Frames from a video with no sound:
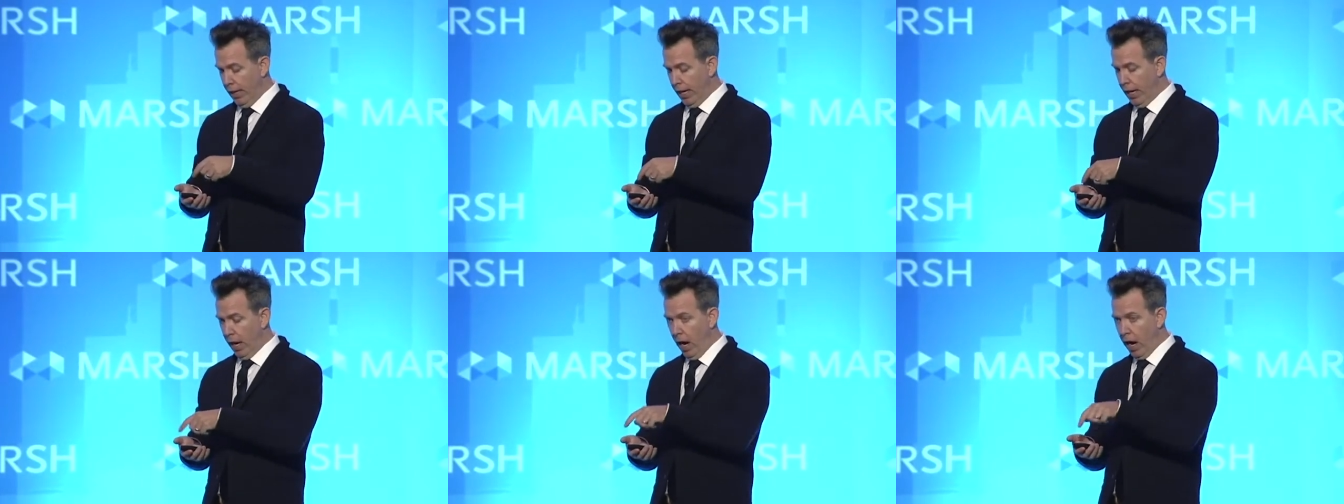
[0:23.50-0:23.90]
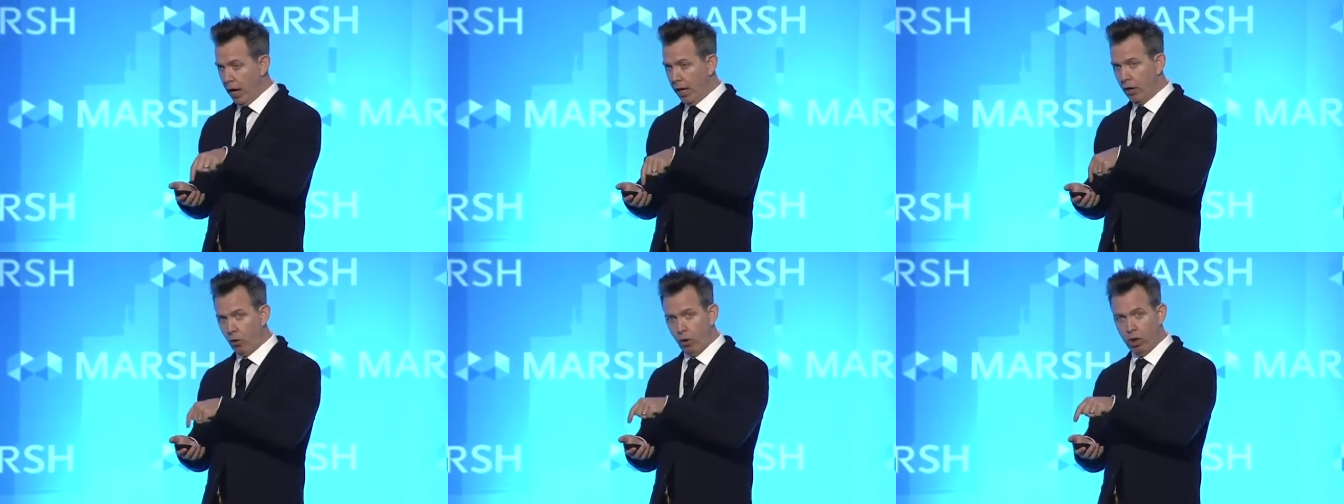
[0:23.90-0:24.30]
And on
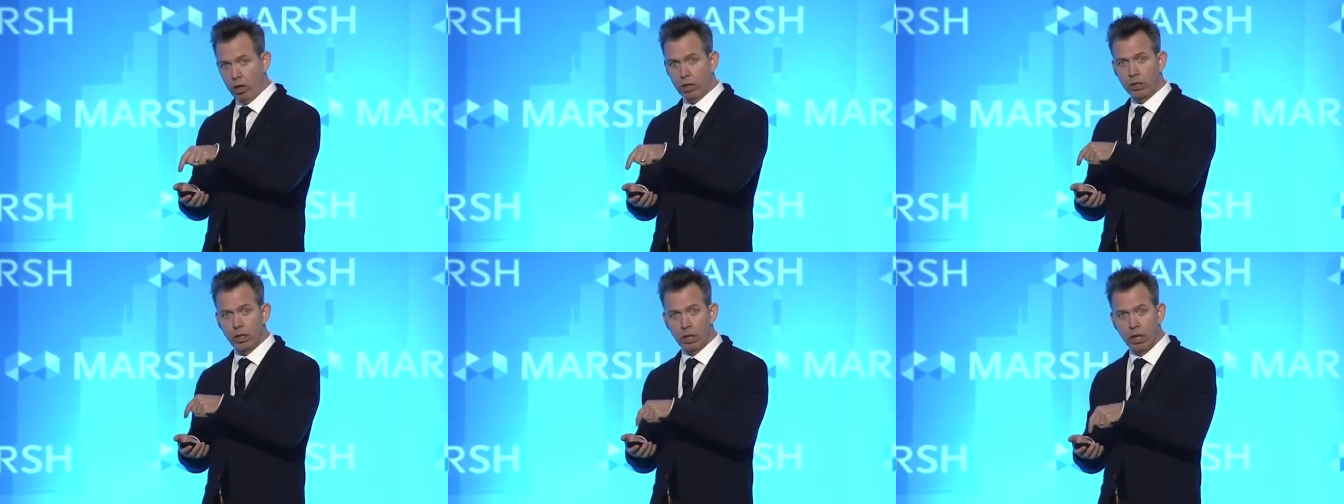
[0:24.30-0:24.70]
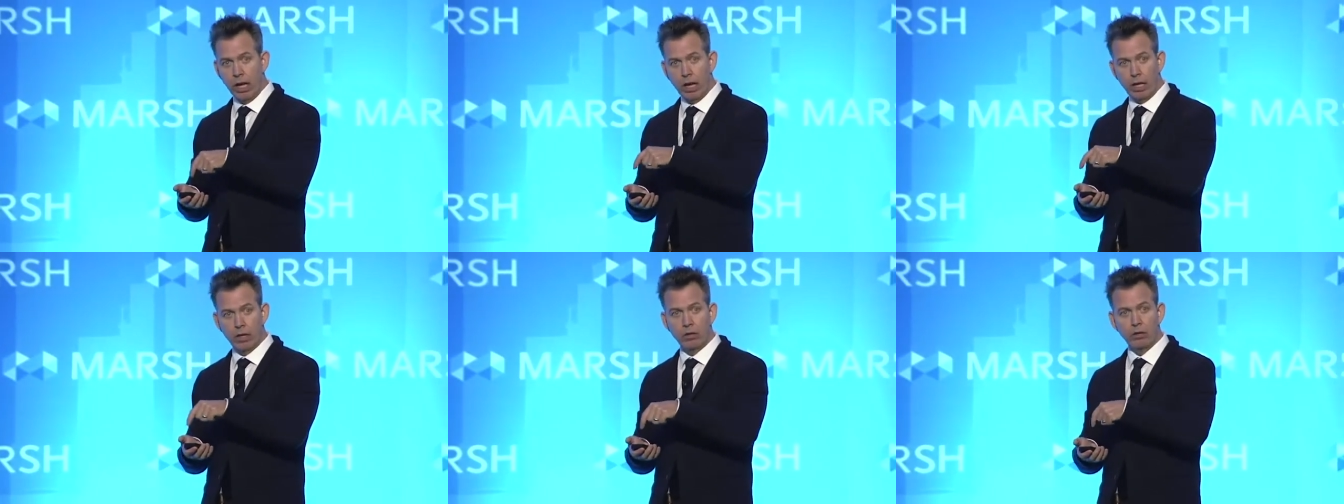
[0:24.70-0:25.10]
it are a
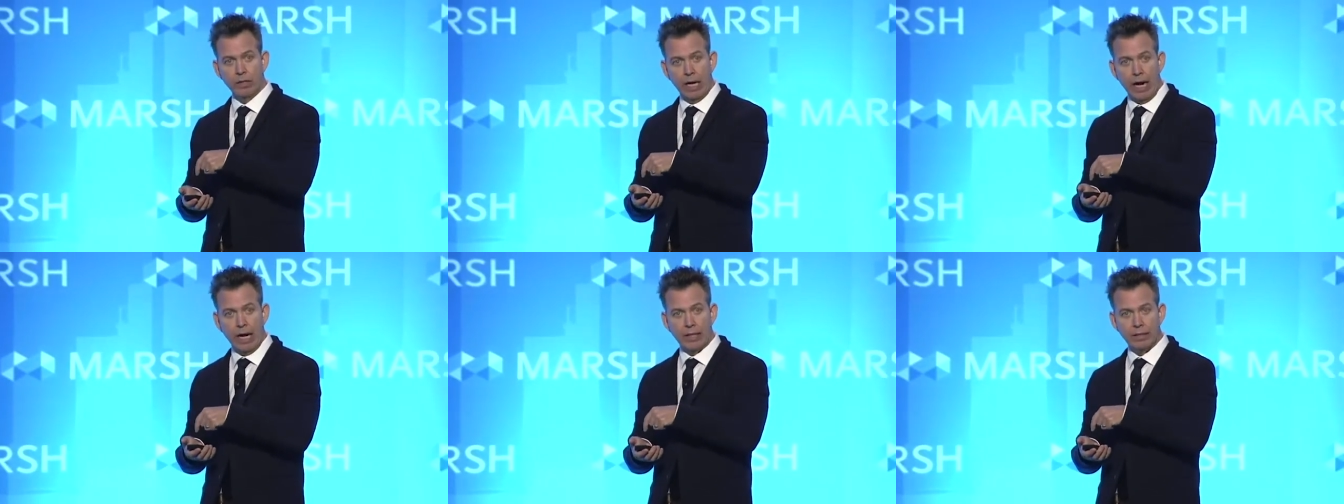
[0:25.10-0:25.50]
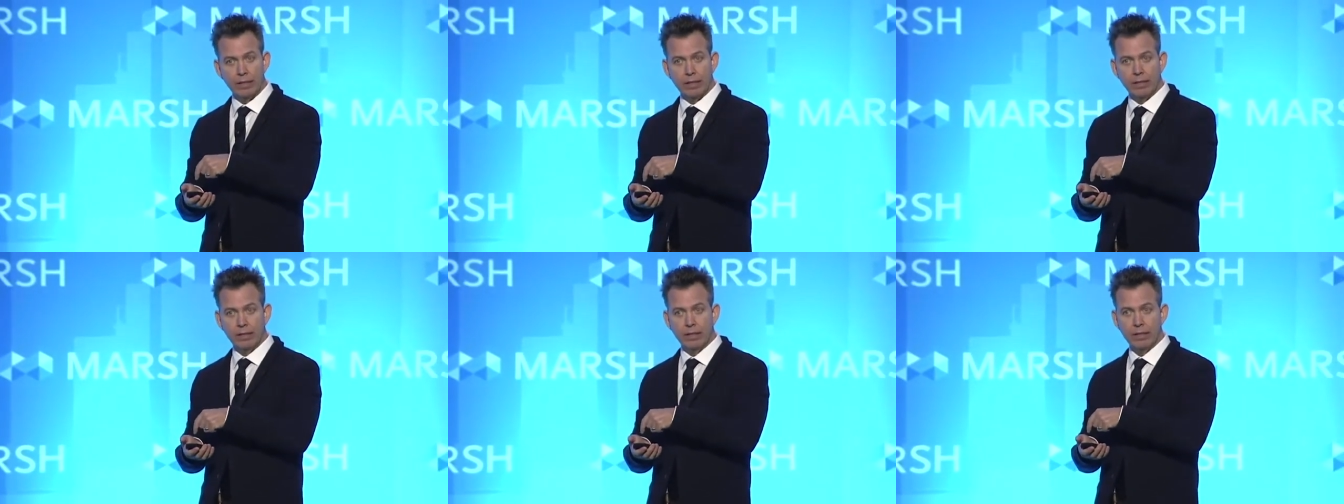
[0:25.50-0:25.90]
lot of little
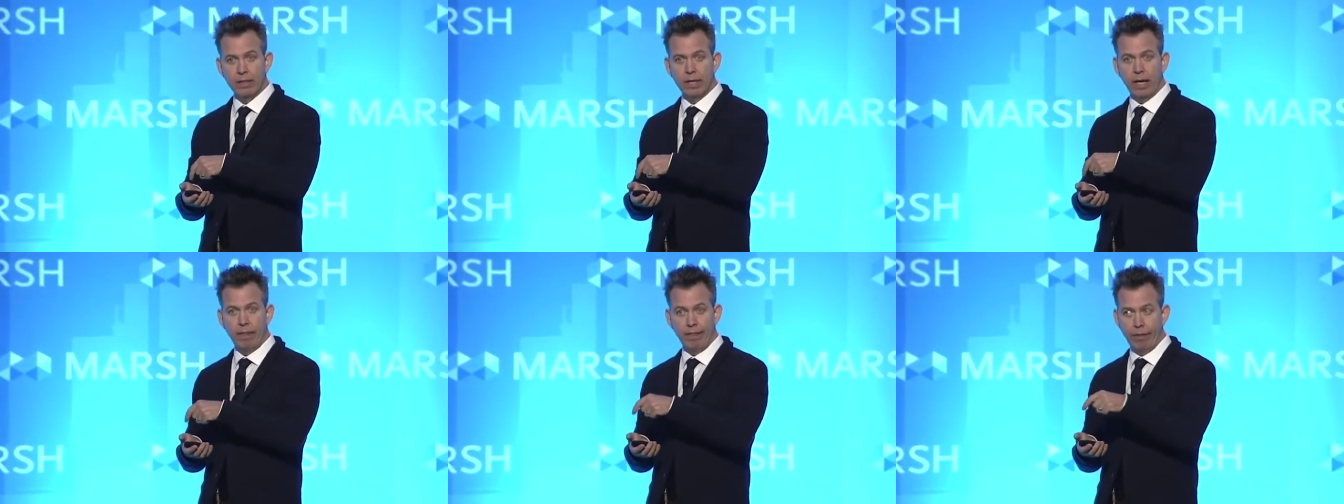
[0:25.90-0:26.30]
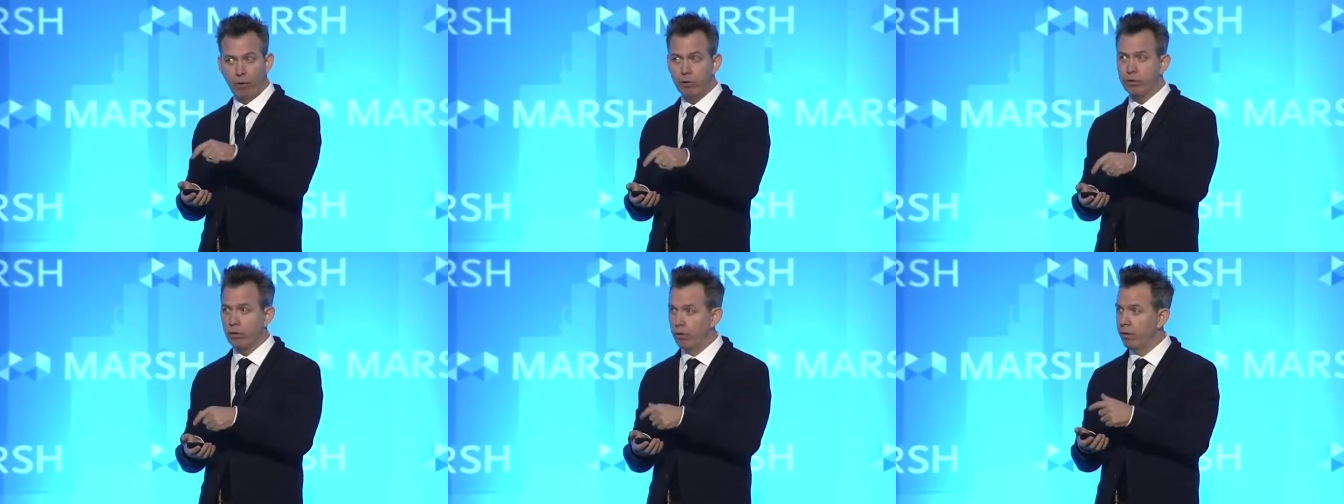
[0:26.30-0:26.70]
dots, and
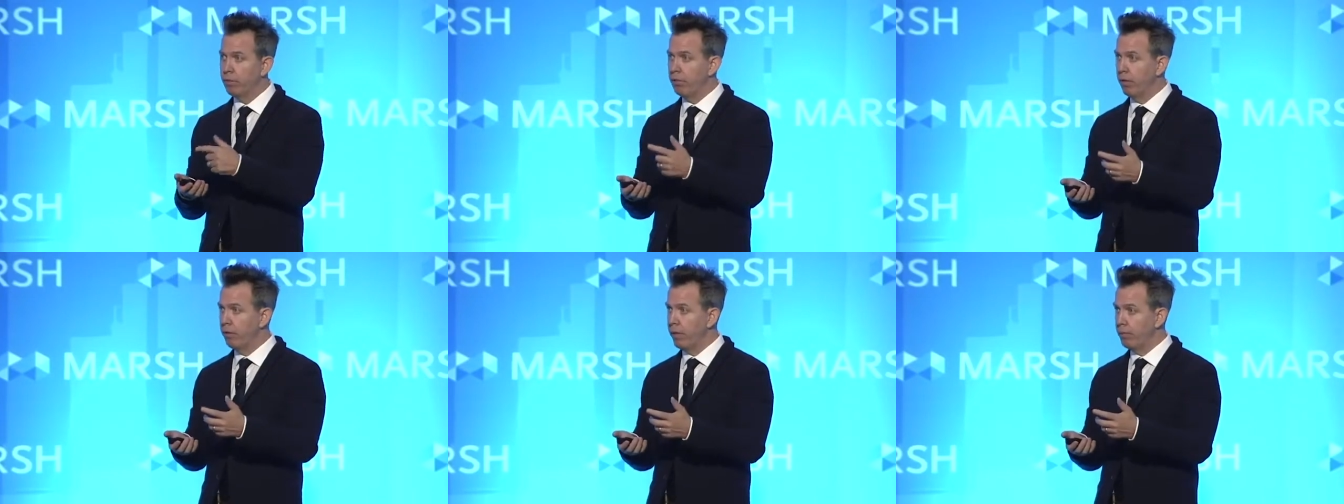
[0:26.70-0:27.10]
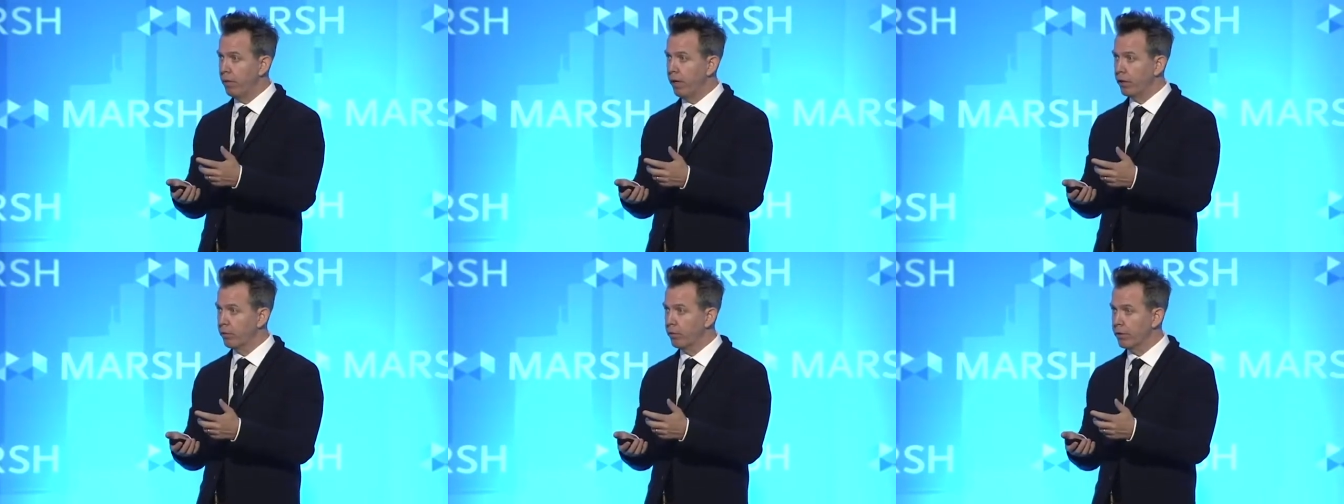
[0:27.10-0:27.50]
those are the
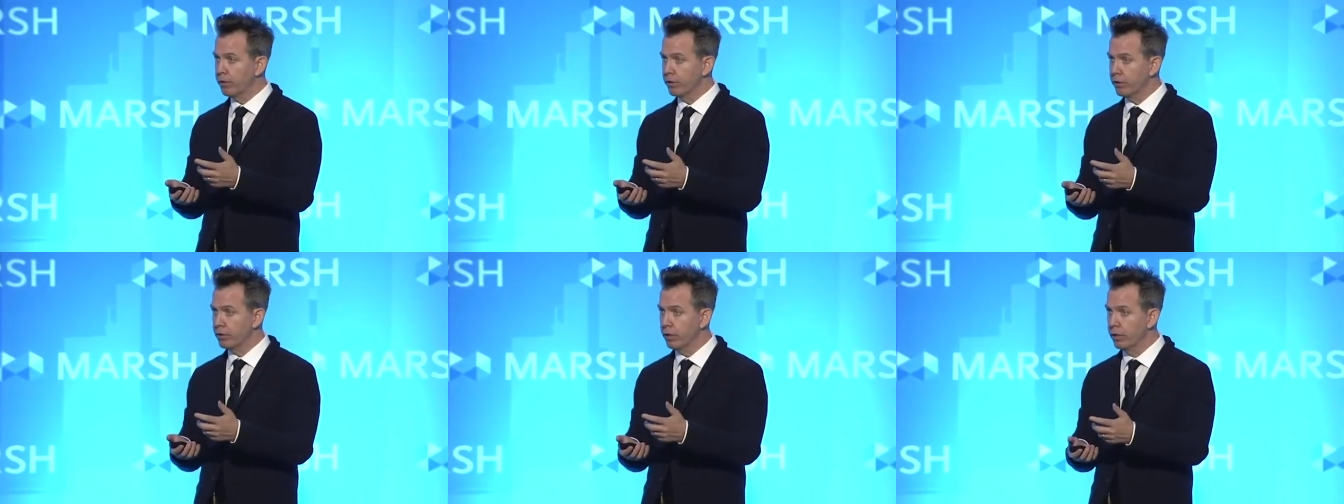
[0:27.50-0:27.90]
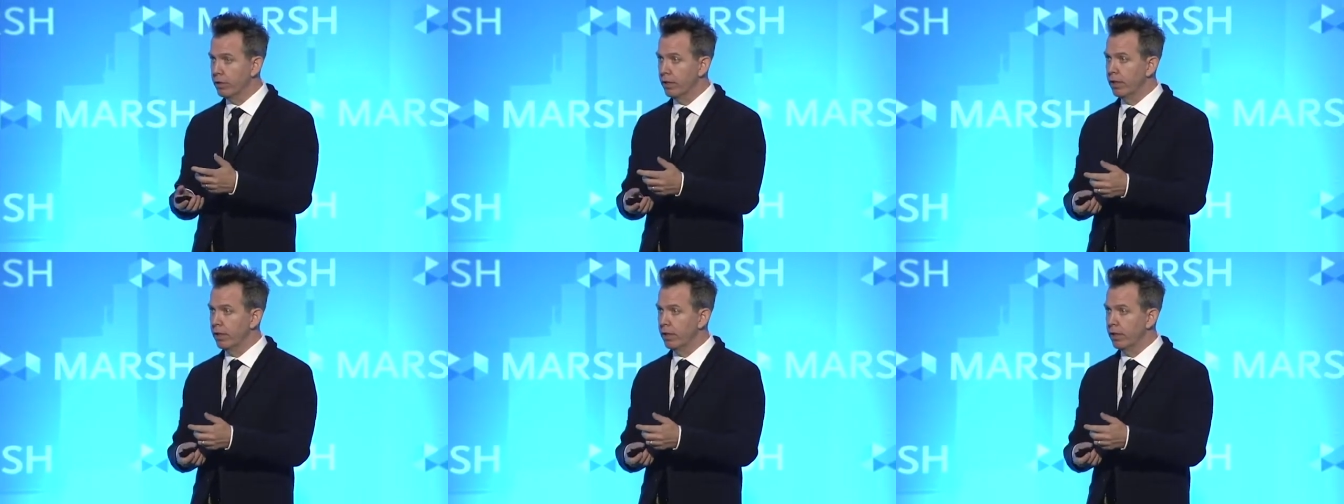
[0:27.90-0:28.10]
Pokemon creatures.